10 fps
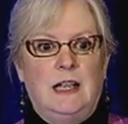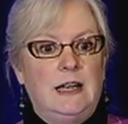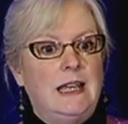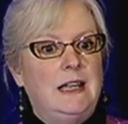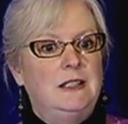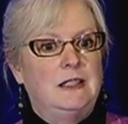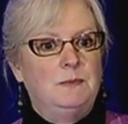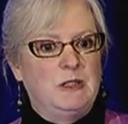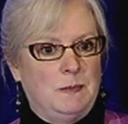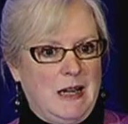dedicate
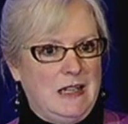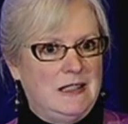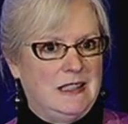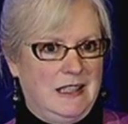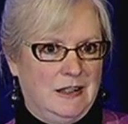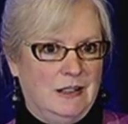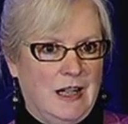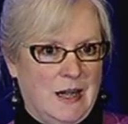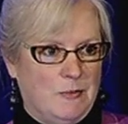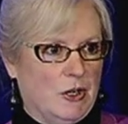some space in the
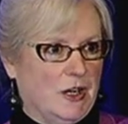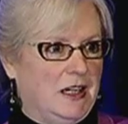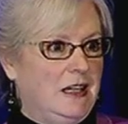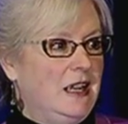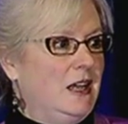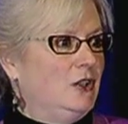library